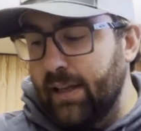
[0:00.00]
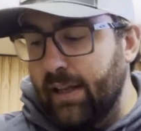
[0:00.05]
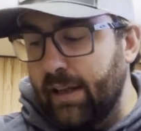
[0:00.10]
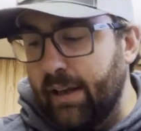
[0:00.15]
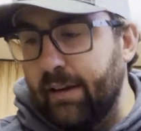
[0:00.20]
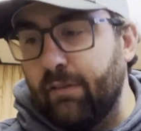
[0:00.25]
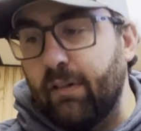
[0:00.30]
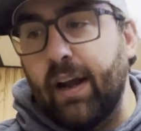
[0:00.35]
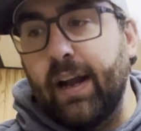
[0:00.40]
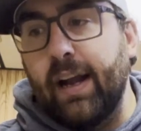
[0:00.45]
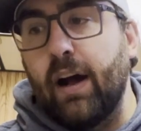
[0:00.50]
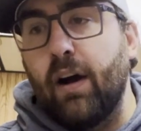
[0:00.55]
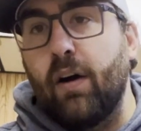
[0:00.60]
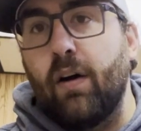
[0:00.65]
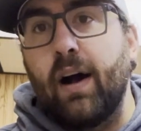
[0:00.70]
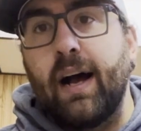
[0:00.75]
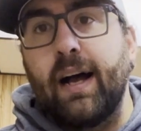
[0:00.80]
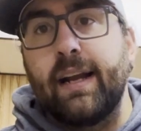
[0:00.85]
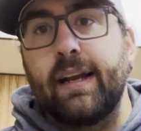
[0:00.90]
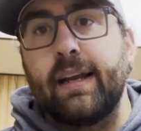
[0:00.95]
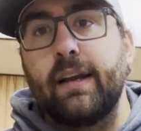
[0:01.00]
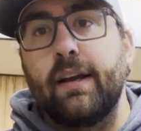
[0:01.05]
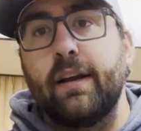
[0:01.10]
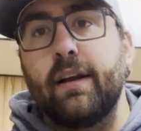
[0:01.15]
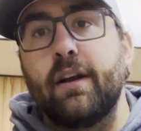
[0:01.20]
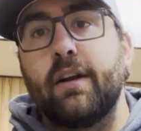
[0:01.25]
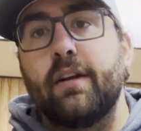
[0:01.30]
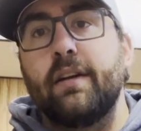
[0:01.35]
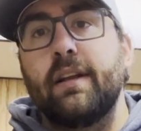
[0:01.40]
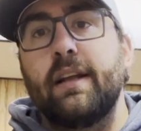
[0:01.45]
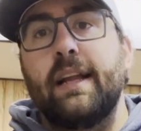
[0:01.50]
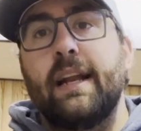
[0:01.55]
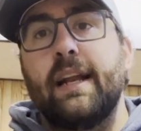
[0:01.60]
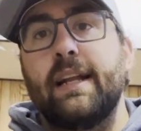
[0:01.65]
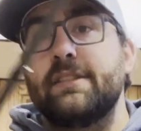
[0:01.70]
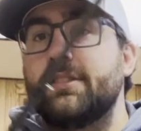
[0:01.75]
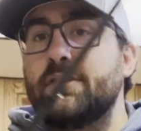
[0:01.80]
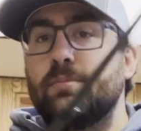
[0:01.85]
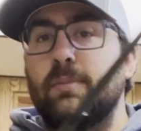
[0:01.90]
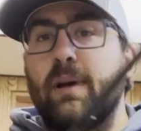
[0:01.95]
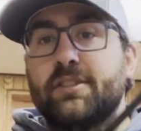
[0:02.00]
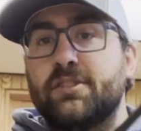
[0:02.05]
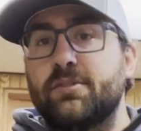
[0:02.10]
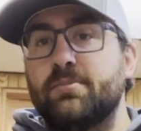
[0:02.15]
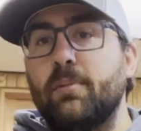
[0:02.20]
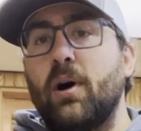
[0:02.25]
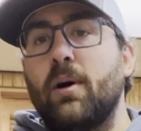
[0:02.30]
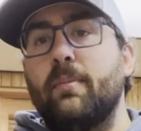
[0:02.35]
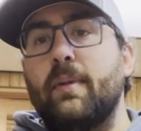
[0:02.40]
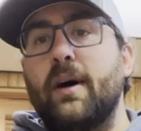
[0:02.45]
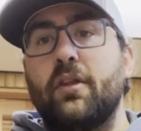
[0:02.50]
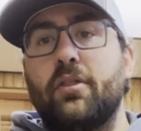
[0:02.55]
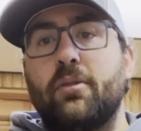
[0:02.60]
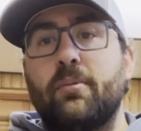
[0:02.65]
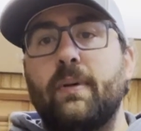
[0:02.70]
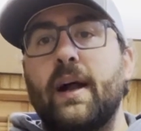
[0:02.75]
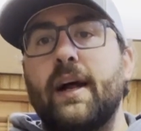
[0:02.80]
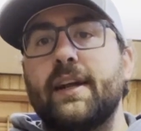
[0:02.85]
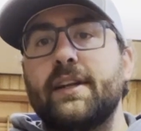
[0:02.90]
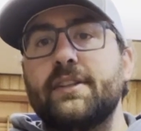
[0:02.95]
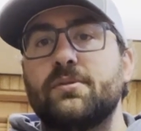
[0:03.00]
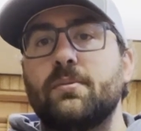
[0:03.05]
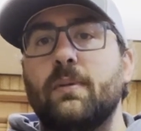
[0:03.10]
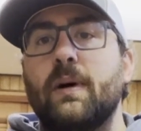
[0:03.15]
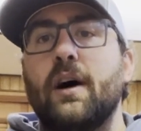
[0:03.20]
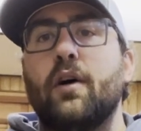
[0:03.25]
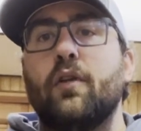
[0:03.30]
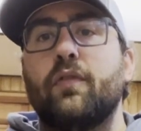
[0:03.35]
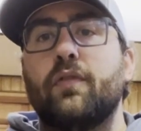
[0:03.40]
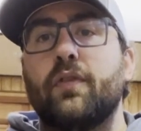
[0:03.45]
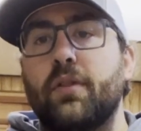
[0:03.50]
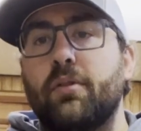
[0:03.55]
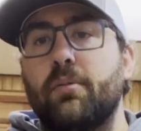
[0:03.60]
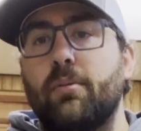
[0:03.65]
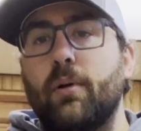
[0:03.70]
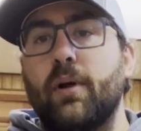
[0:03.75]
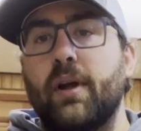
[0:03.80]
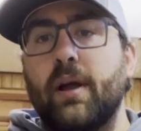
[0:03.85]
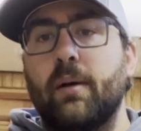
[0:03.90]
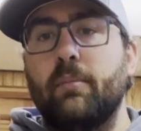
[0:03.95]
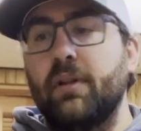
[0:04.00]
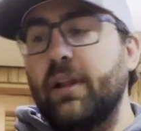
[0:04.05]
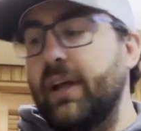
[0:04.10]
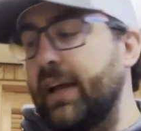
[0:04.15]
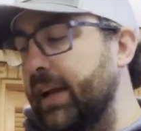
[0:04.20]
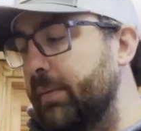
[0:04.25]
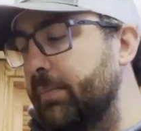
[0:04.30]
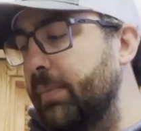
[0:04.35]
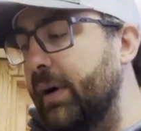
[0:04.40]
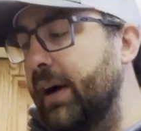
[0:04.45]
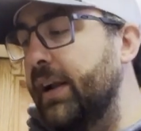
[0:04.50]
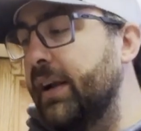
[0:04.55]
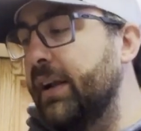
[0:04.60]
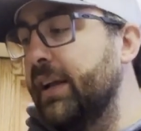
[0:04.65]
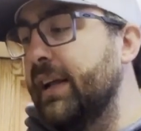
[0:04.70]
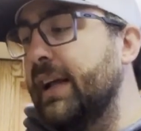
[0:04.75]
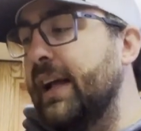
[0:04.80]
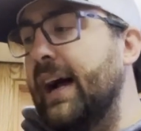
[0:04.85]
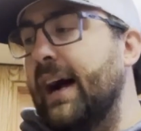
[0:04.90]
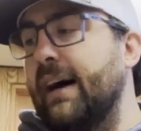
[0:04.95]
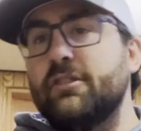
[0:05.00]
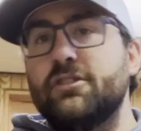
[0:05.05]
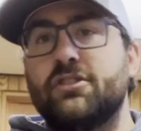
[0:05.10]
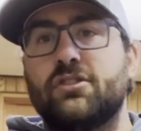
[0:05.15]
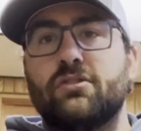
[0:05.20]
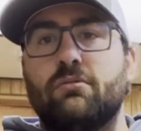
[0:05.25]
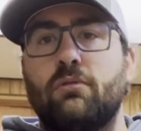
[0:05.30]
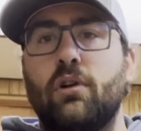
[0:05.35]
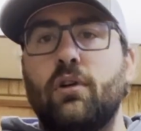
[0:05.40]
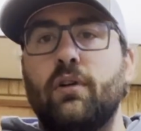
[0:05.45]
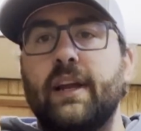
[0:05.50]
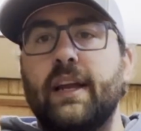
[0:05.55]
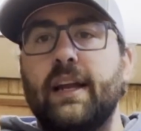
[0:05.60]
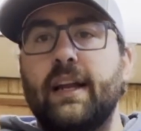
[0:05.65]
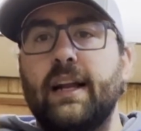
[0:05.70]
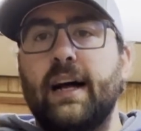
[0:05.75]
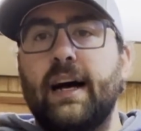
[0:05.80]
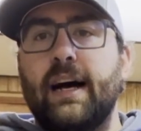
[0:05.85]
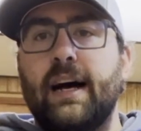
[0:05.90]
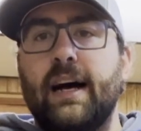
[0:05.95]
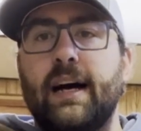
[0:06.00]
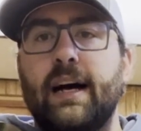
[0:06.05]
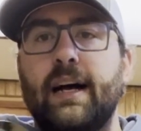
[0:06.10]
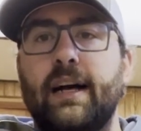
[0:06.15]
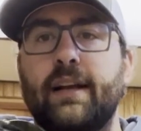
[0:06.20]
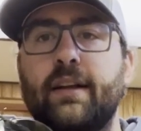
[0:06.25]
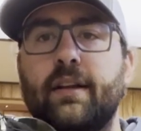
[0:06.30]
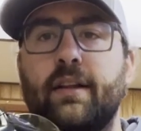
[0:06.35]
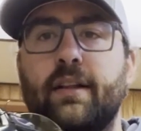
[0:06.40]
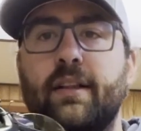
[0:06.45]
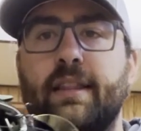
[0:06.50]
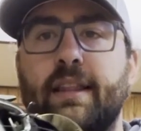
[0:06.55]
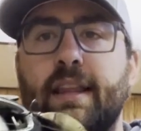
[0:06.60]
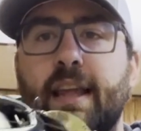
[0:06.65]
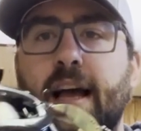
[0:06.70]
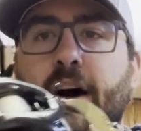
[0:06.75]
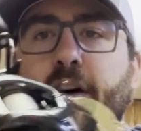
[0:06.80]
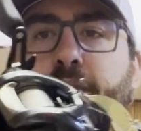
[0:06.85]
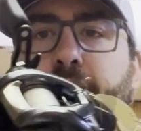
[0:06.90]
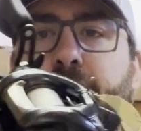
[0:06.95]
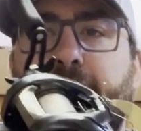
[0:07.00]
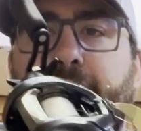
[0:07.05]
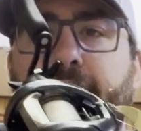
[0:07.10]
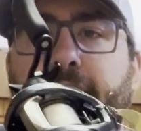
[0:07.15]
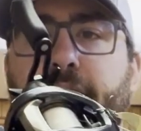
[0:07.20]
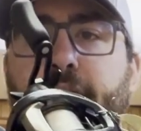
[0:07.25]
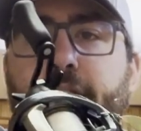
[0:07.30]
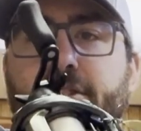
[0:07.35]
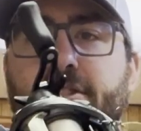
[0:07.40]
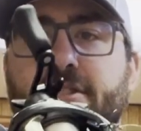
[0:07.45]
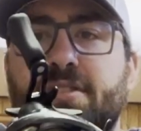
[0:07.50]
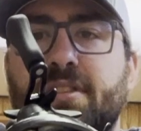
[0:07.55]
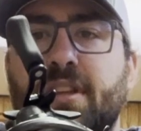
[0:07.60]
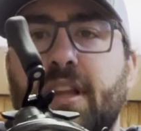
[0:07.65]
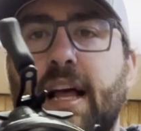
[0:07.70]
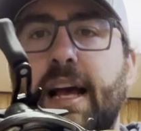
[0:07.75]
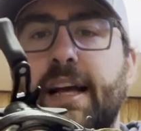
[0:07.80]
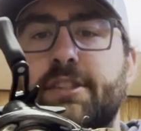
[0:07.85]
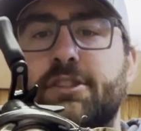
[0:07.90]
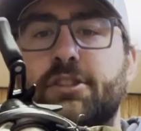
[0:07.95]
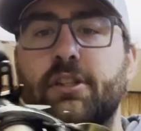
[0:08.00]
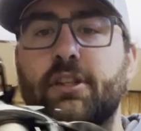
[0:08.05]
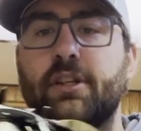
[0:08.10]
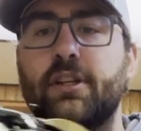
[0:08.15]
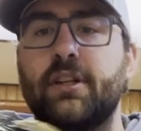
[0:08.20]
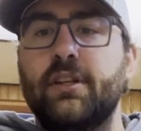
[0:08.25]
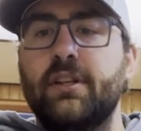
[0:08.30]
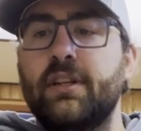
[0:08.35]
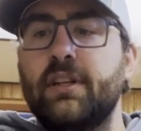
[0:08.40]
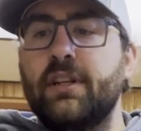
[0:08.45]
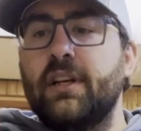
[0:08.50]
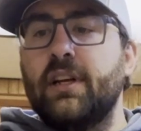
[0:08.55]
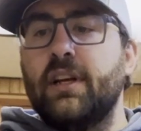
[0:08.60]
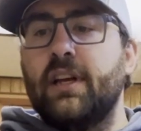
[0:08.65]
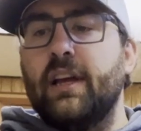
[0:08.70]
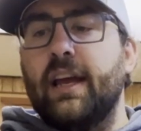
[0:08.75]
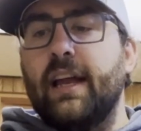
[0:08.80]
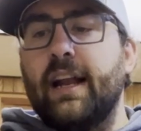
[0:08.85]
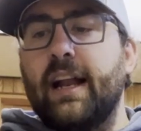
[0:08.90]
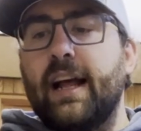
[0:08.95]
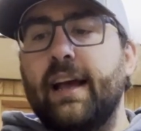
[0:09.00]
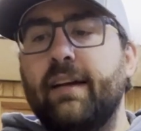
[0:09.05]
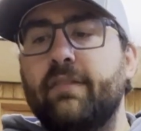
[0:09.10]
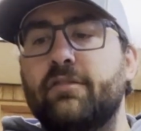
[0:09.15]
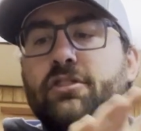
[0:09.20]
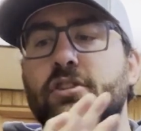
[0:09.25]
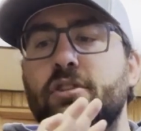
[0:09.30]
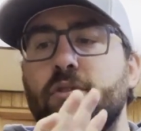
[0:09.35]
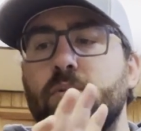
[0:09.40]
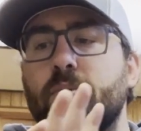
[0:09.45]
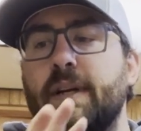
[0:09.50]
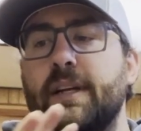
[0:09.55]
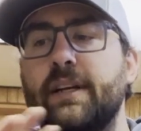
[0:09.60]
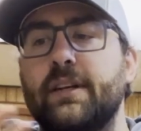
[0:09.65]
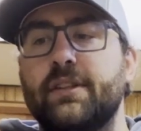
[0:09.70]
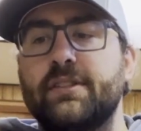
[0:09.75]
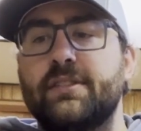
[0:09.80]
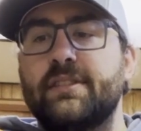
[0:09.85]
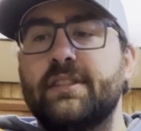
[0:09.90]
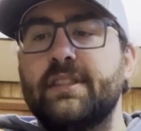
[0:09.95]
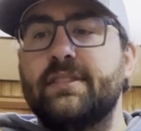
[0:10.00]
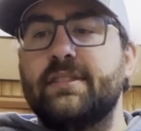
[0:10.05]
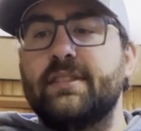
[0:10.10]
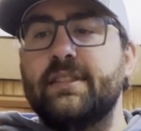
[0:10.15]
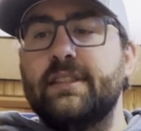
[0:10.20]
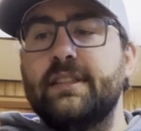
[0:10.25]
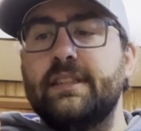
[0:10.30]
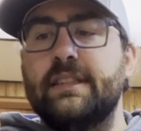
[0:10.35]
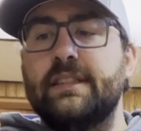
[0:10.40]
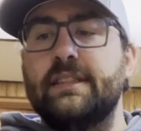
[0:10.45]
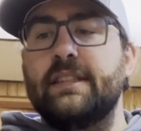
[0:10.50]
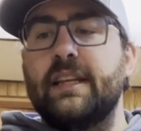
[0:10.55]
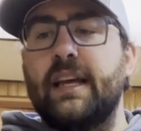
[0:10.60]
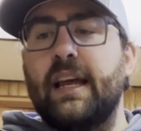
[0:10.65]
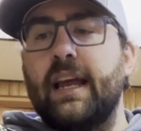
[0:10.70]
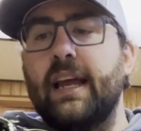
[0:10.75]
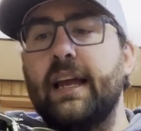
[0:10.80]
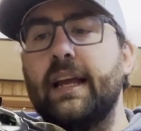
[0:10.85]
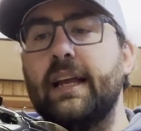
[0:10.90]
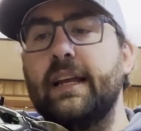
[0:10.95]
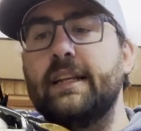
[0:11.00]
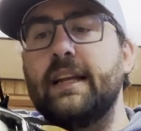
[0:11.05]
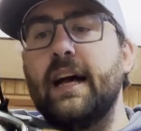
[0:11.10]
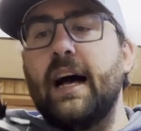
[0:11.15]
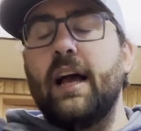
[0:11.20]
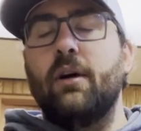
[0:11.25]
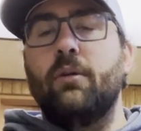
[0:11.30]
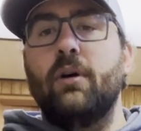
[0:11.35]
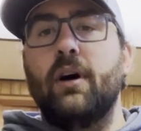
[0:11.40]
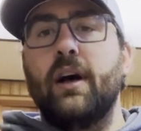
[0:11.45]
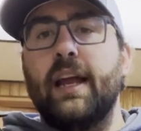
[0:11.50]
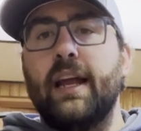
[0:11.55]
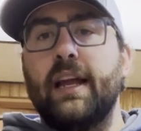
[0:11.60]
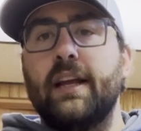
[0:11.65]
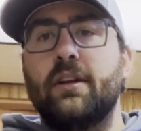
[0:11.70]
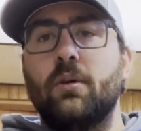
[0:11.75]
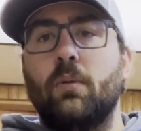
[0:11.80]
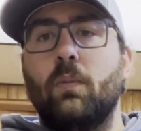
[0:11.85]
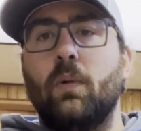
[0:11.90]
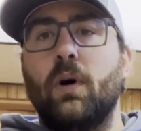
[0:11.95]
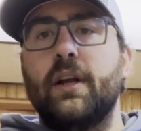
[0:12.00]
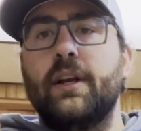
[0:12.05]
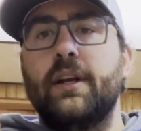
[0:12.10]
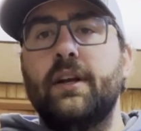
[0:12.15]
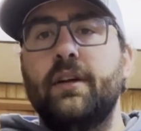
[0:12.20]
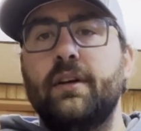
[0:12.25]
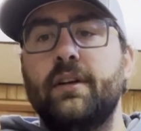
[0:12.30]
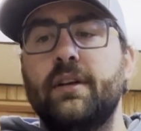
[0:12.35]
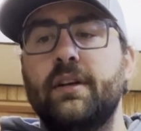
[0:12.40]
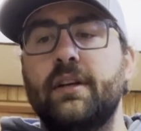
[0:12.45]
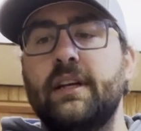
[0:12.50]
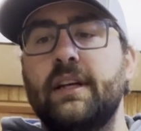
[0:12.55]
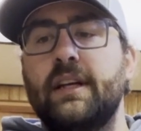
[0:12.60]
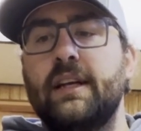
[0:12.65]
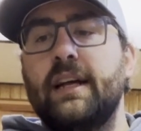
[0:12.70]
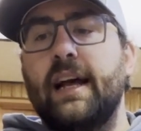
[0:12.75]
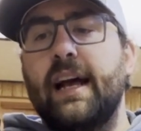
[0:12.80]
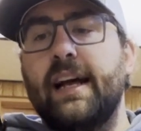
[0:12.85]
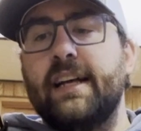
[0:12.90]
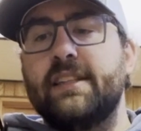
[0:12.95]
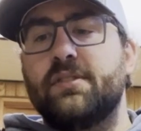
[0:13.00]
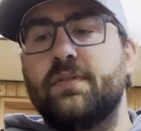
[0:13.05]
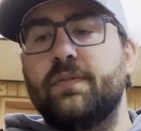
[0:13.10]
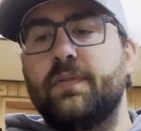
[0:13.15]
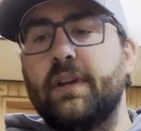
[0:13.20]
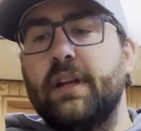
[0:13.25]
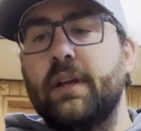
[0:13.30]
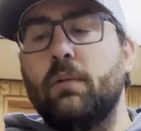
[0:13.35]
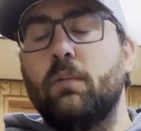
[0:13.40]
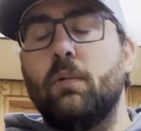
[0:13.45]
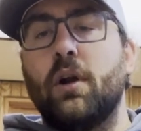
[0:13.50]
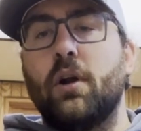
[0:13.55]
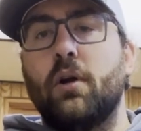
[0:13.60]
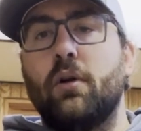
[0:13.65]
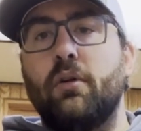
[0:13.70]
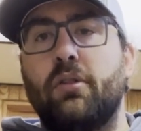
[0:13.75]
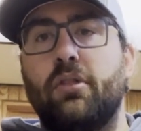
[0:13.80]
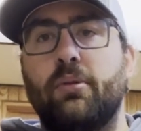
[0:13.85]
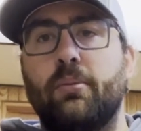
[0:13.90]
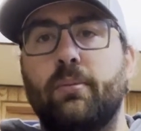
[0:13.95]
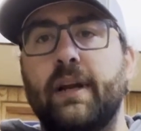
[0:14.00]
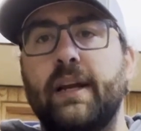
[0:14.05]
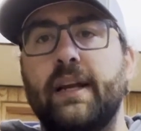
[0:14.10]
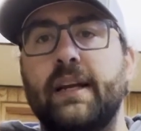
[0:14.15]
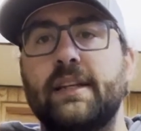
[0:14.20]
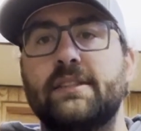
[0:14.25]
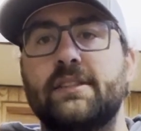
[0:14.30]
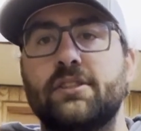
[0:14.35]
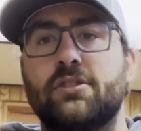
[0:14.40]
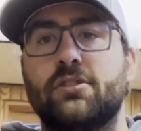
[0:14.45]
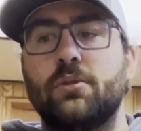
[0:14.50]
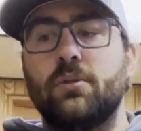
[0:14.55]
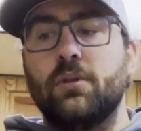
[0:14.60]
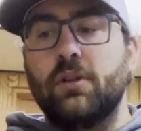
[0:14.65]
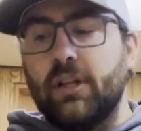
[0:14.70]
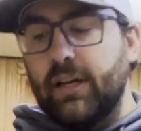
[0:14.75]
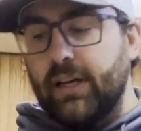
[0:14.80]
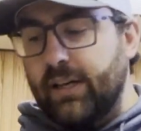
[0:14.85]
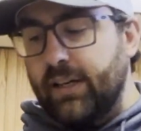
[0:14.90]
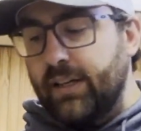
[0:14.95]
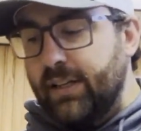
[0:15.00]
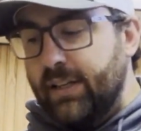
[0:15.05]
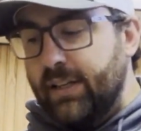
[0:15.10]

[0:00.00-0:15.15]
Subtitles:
And right now on here, it's my smallmouth rod as well for throwing a blade, but I was throwing it on the Alpha Angler Slasher, and I have 2 reels. This is a Daiwa 8-1, SV 103 Tatula,